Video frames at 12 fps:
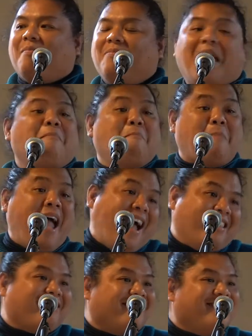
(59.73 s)
They
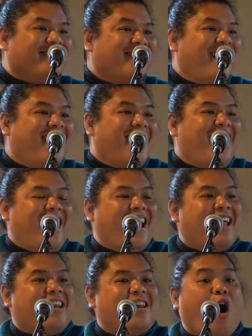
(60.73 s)
met
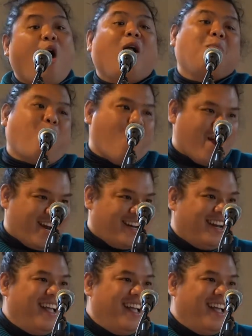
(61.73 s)
in Holborn.